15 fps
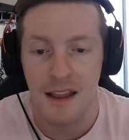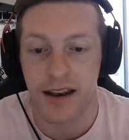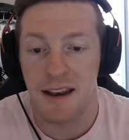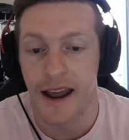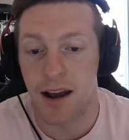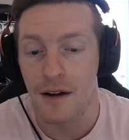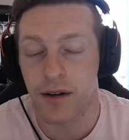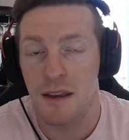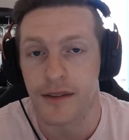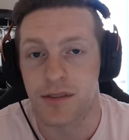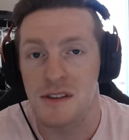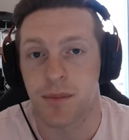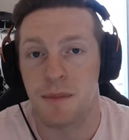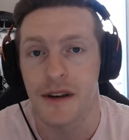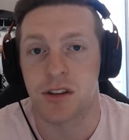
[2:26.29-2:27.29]
Now, if
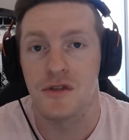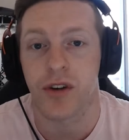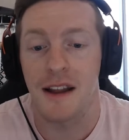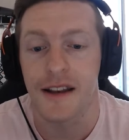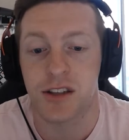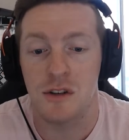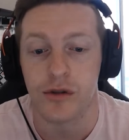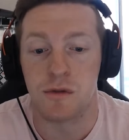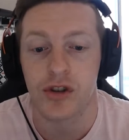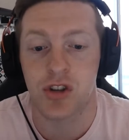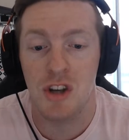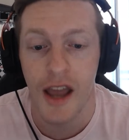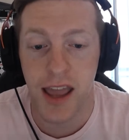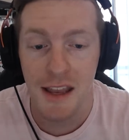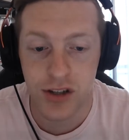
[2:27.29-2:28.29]
somebody tried to
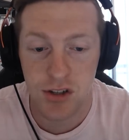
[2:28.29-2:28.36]
change